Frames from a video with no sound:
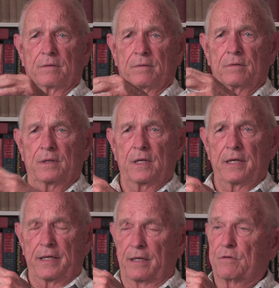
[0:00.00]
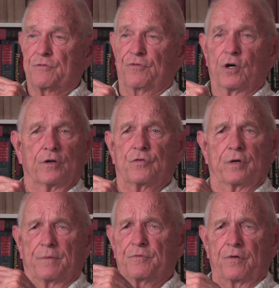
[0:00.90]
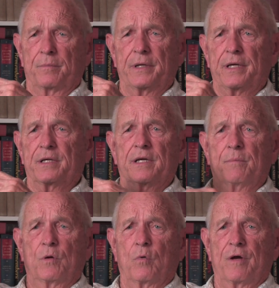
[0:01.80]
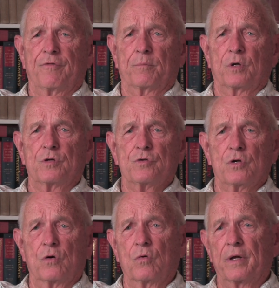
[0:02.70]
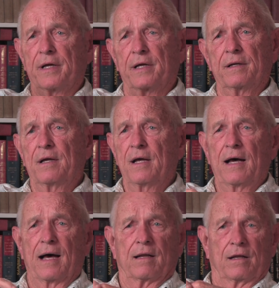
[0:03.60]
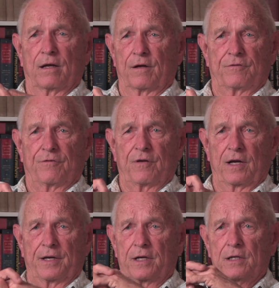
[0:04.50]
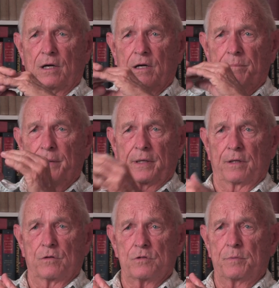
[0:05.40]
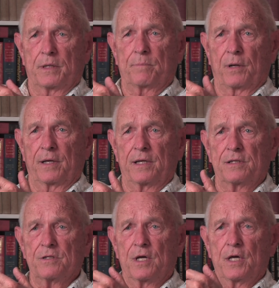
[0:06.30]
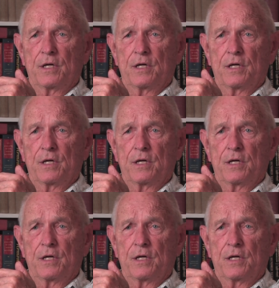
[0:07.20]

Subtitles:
And it was fun trips for me. It gave me away from controlling. And I loved to fly in the cockpit of those big planes.